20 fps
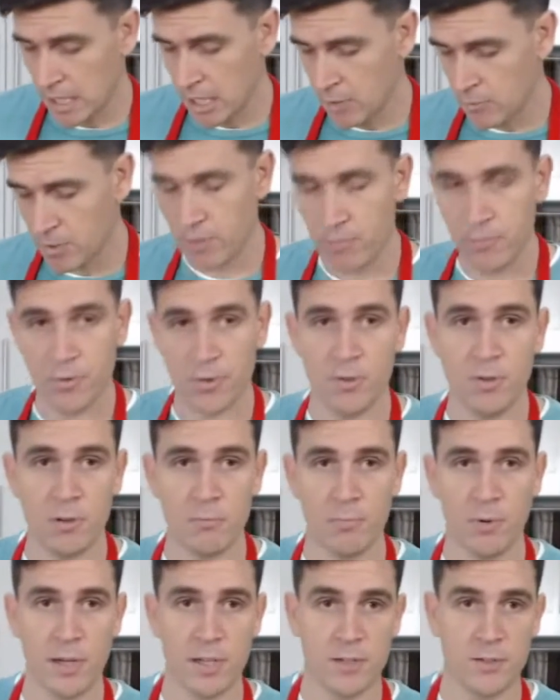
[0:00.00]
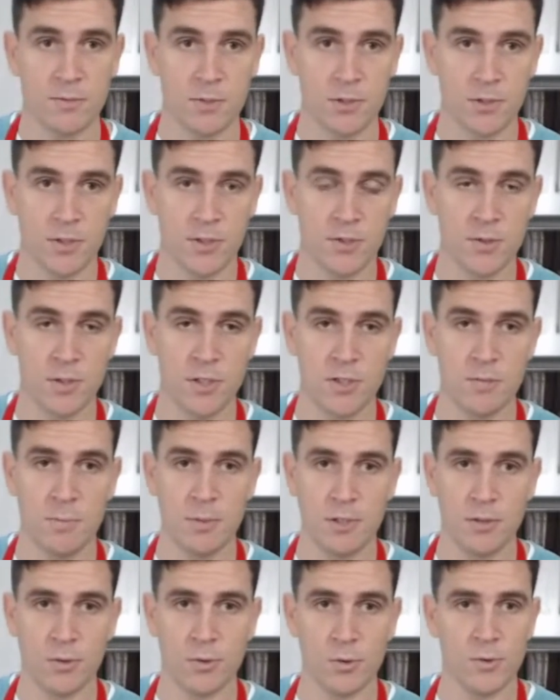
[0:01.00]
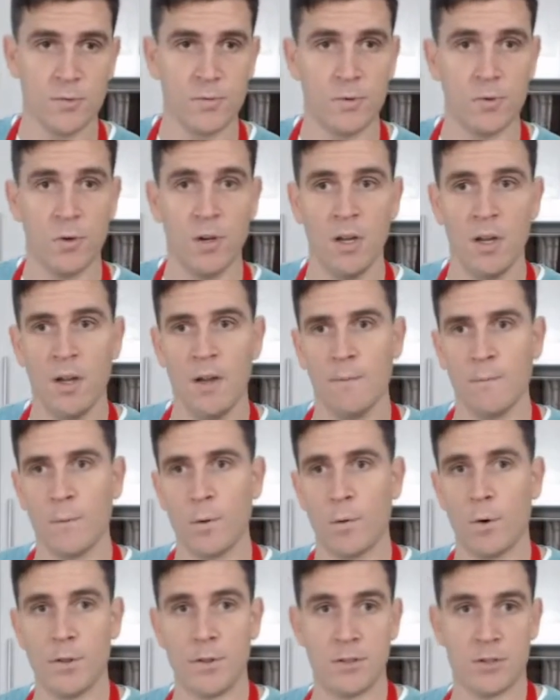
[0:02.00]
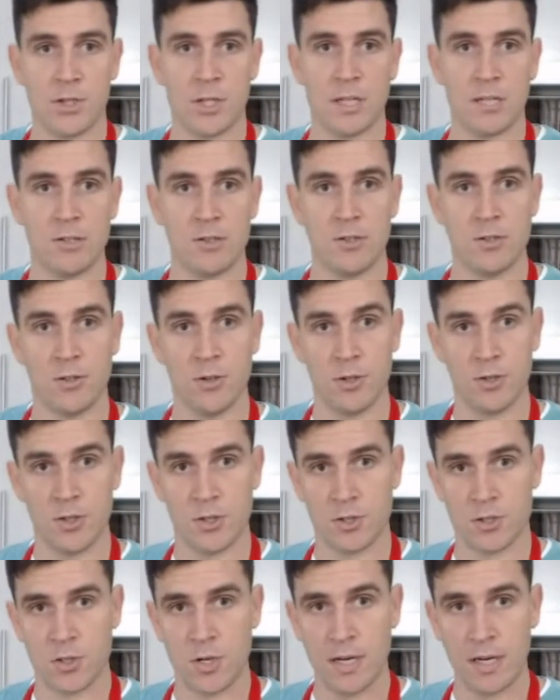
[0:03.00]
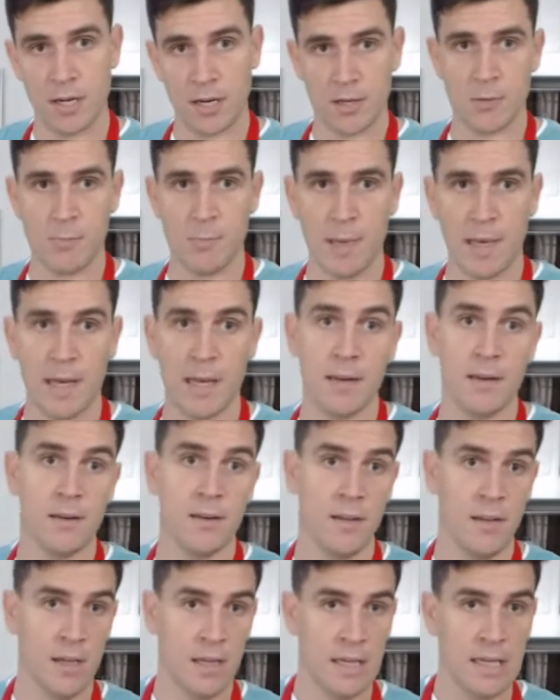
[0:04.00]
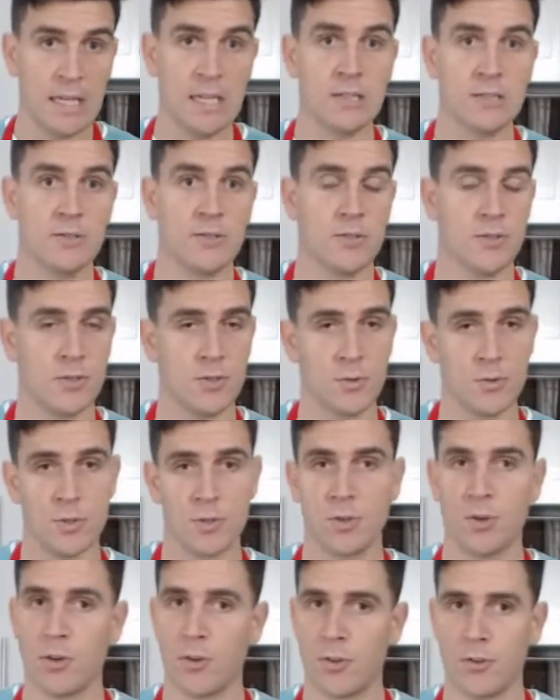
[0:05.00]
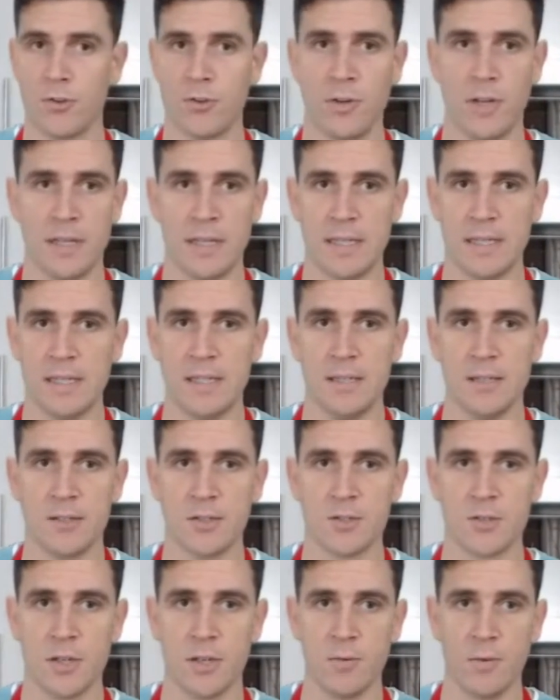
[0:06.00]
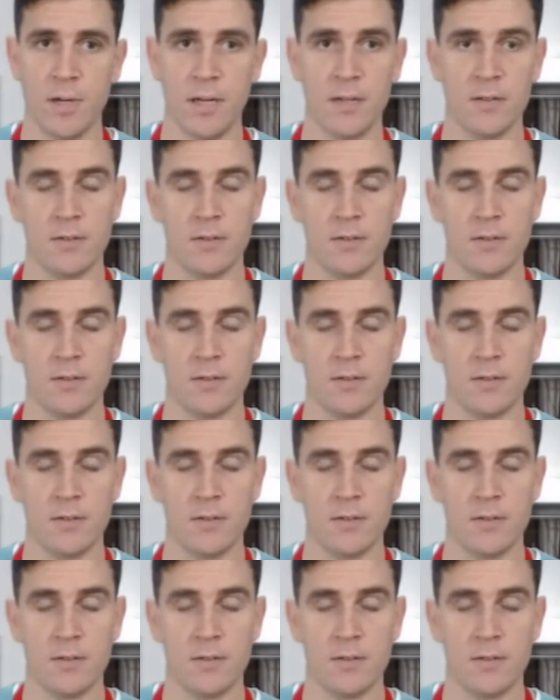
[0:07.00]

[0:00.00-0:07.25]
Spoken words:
But if we're doing breast, which this recipe calls for, we want the chicken to go straight out of the pan into the sauce, cook through, and then eat it straight away.